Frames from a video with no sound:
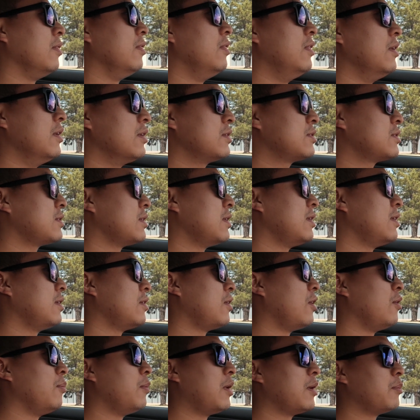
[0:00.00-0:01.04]
this and
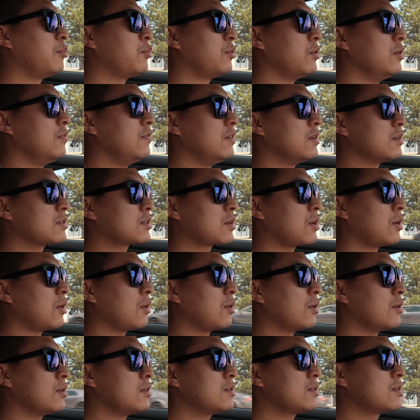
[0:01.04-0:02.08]
all my previous
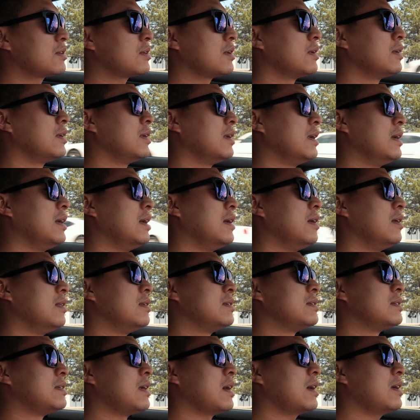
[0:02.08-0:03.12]
cars.
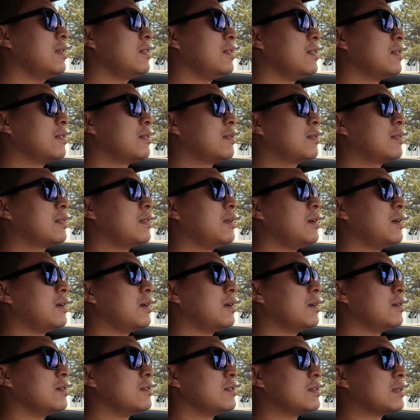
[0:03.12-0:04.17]
Second
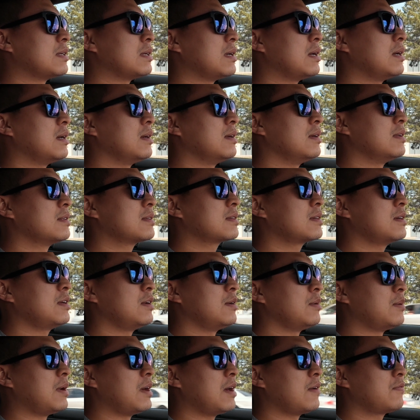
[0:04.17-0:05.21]
thing is it's
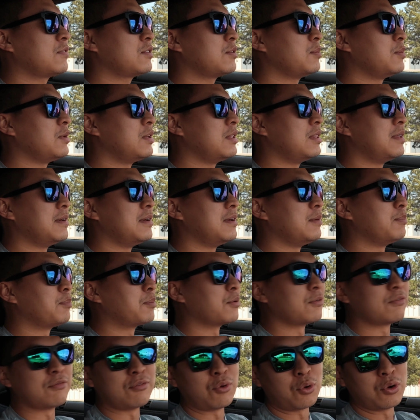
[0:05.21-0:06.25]
gonna have to be the
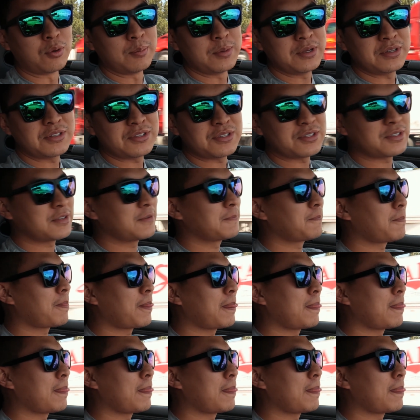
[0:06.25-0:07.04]
performance.